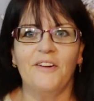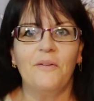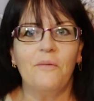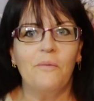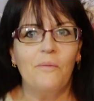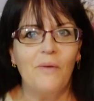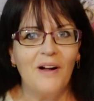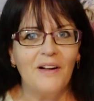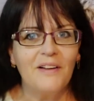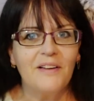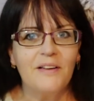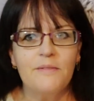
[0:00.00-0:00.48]

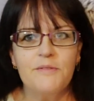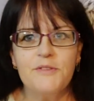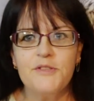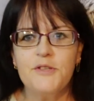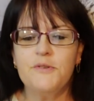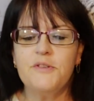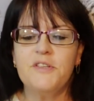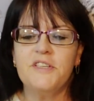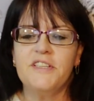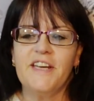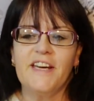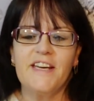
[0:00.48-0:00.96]
Welcome to
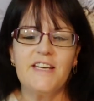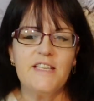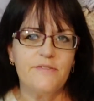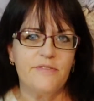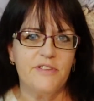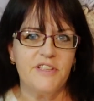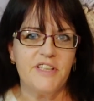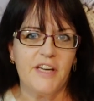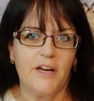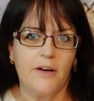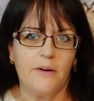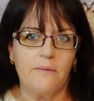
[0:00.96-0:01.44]
today's
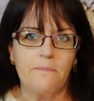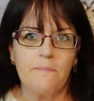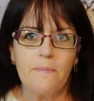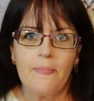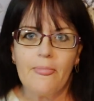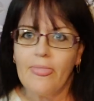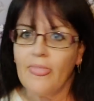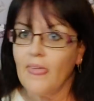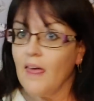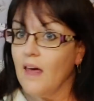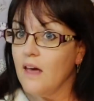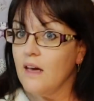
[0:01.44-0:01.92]
video.
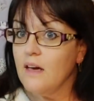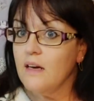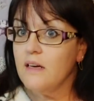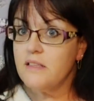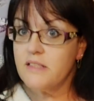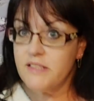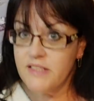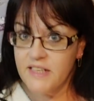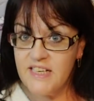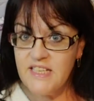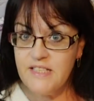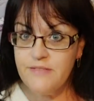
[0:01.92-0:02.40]

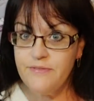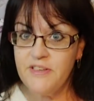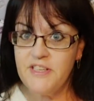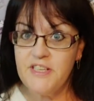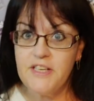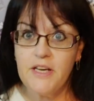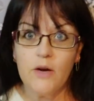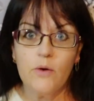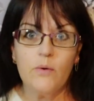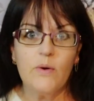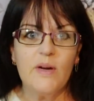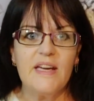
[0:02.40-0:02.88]
Today's
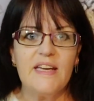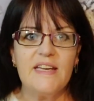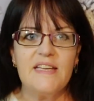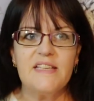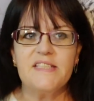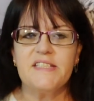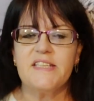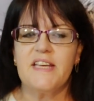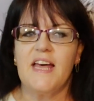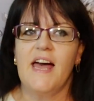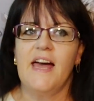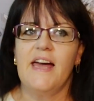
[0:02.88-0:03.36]
video
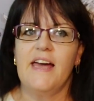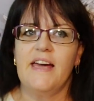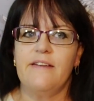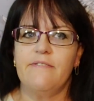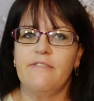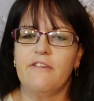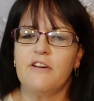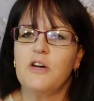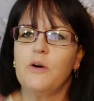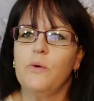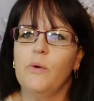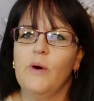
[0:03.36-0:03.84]
is a
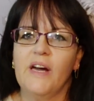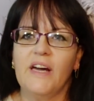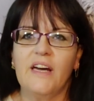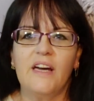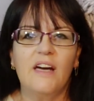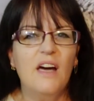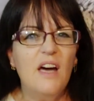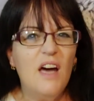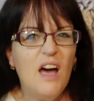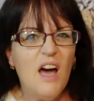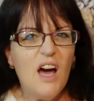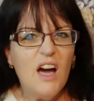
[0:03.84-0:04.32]
very quick
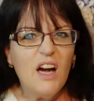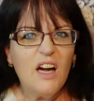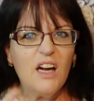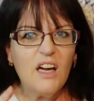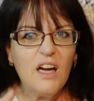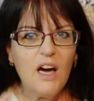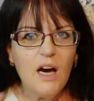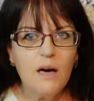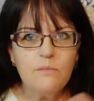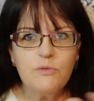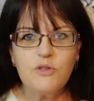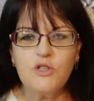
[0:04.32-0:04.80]

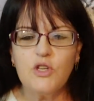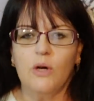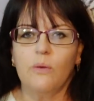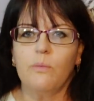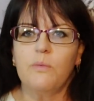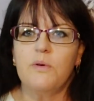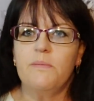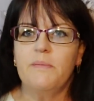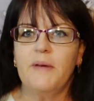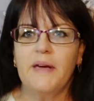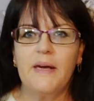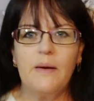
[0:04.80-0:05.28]
come shop with
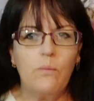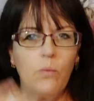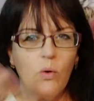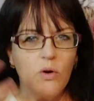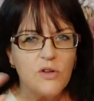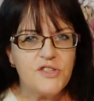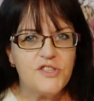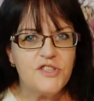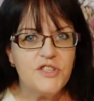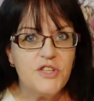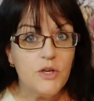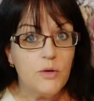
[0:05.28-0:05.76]
me,
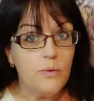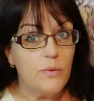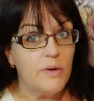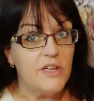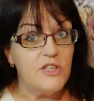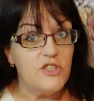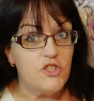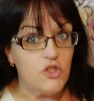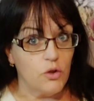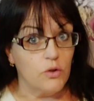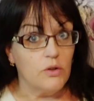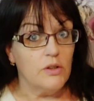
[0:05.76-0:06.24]
what's new in
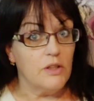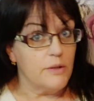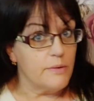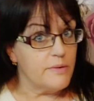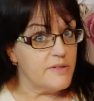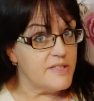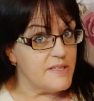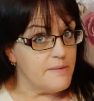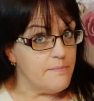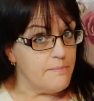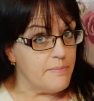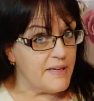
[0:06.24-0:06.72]
John
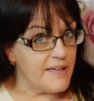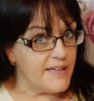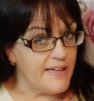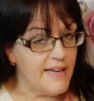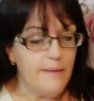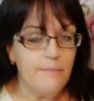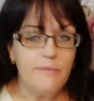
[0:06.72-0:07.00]
Lewis and B&M.